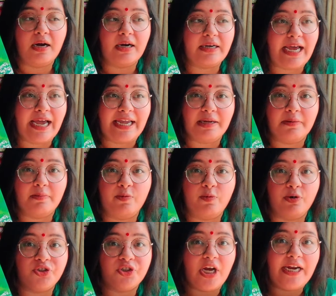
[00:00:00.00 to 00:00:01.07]
time
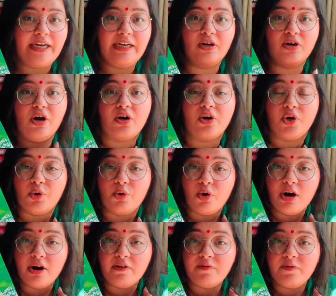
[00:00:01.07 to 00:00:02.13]
which I did not know
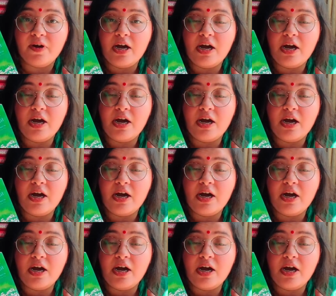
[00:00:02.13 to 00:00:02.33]
of.